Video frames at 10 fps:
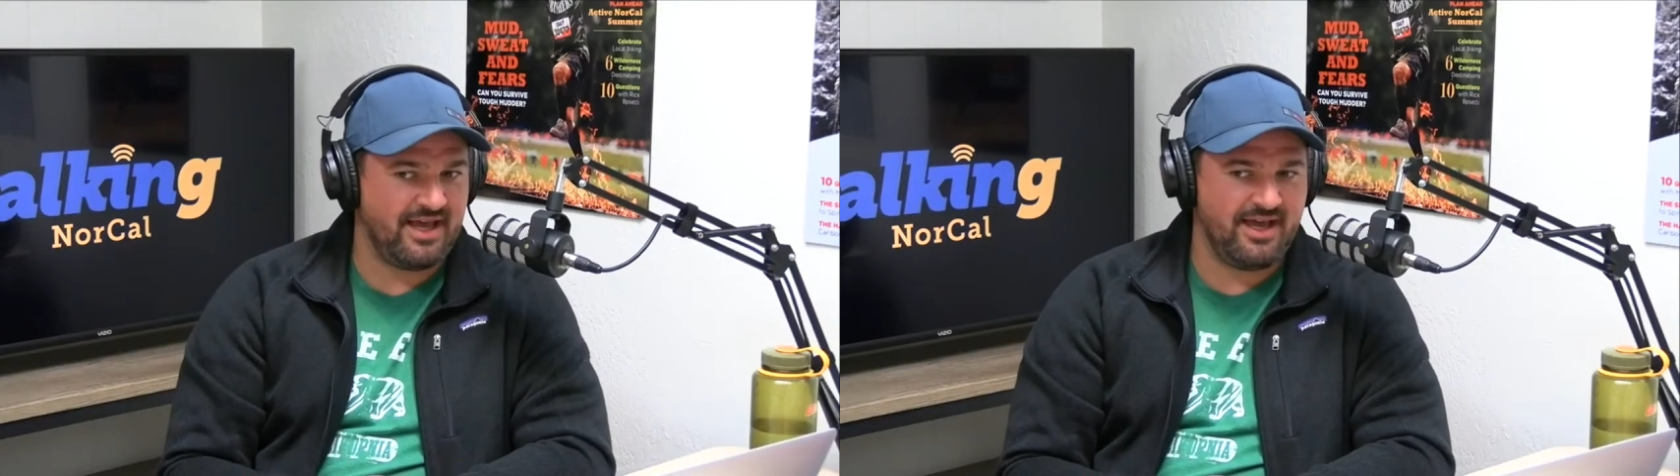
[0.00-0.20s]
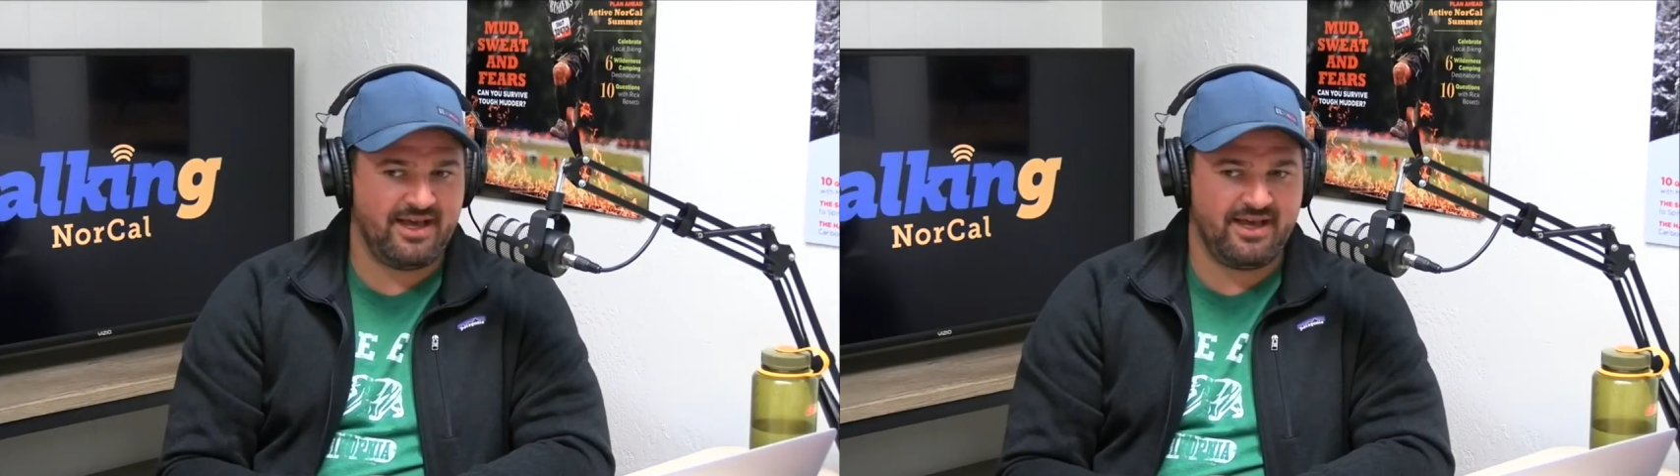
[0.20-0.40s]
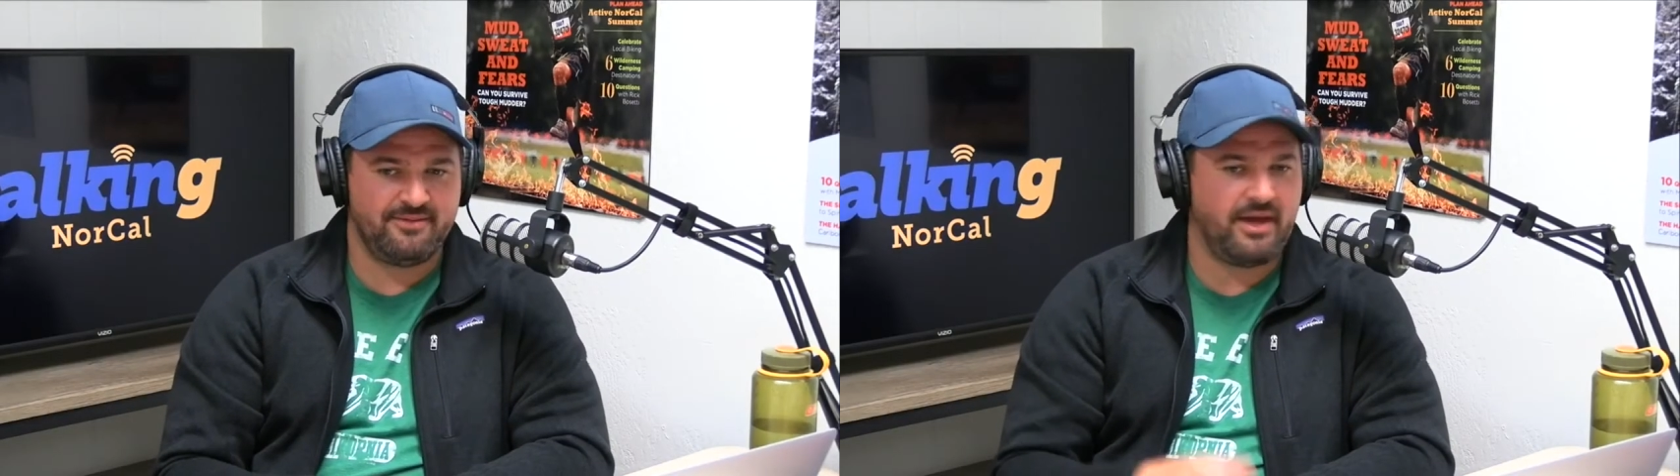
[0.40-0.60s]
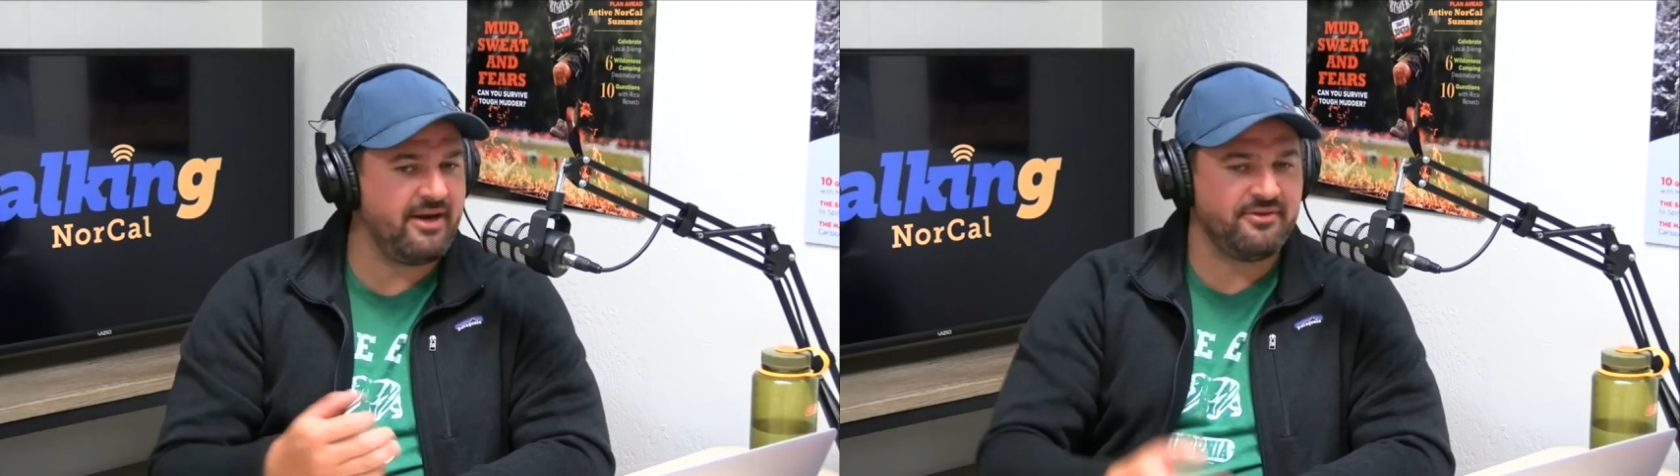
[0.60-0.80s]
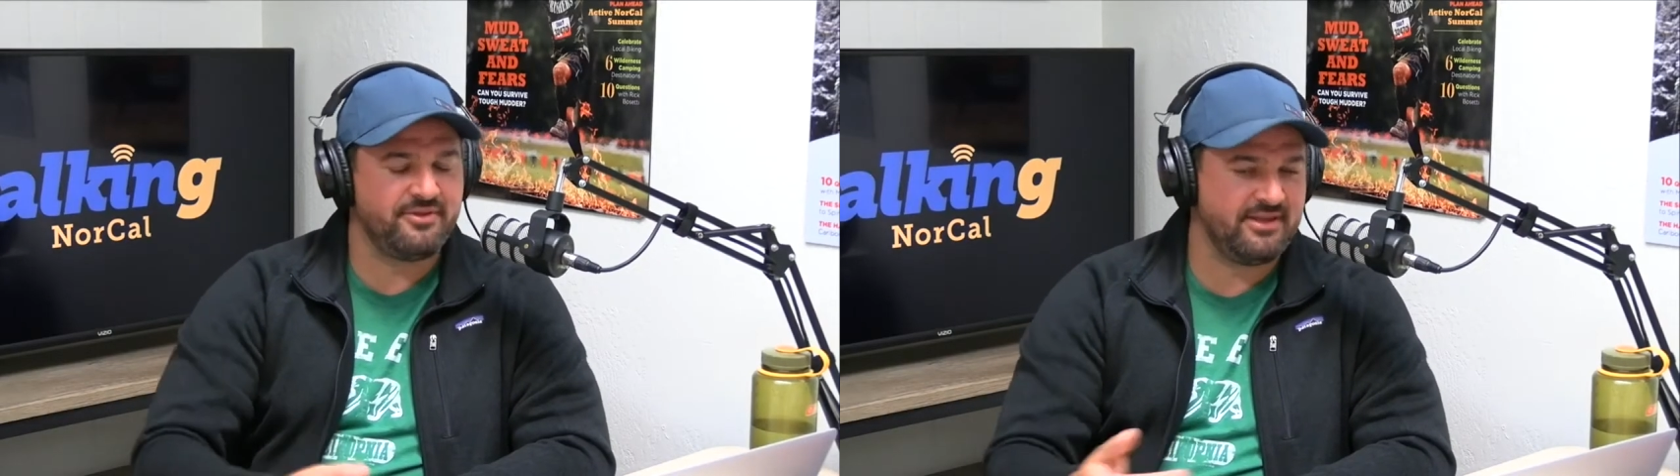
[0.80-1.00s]
I
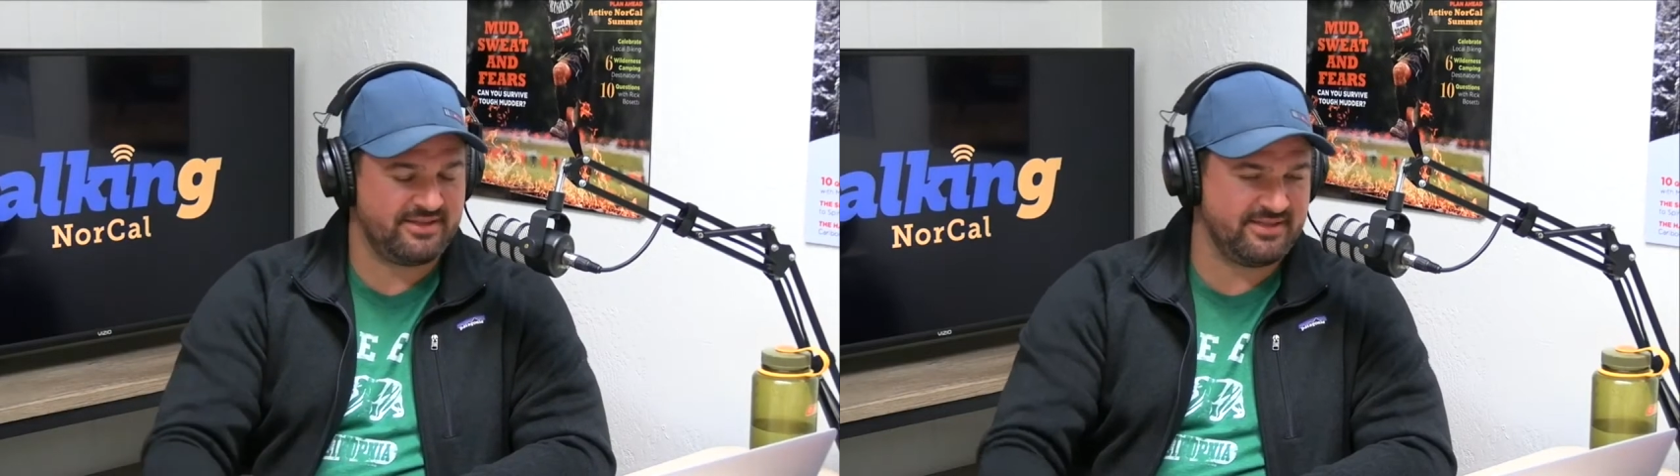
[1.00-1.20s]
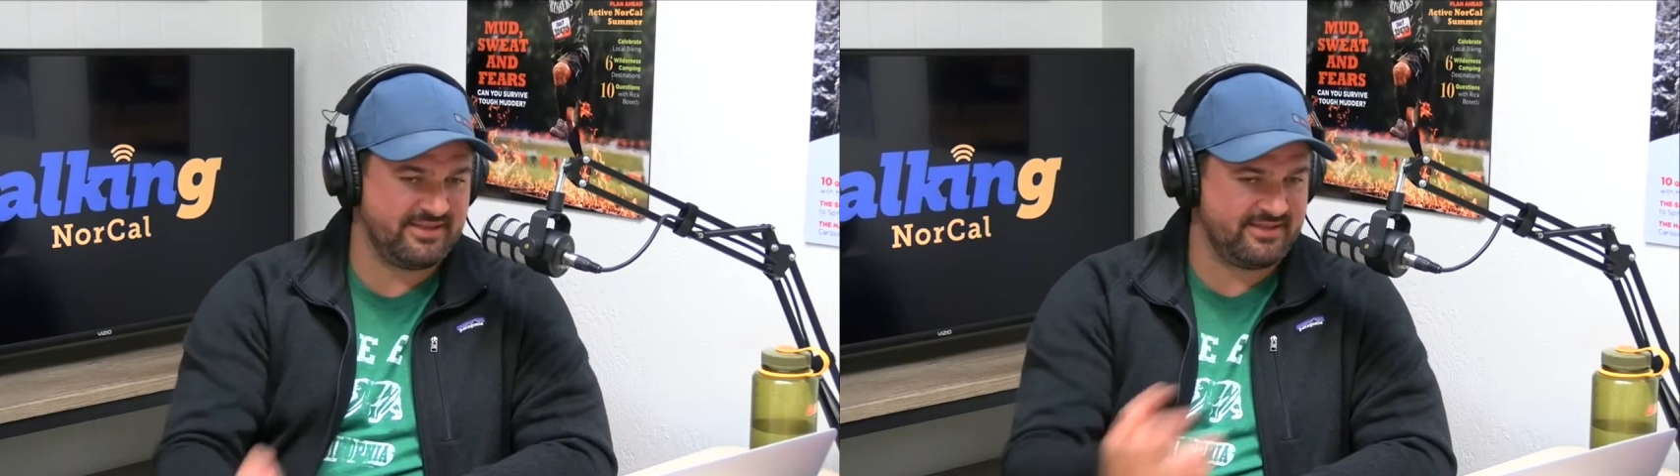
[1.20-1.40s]
don't think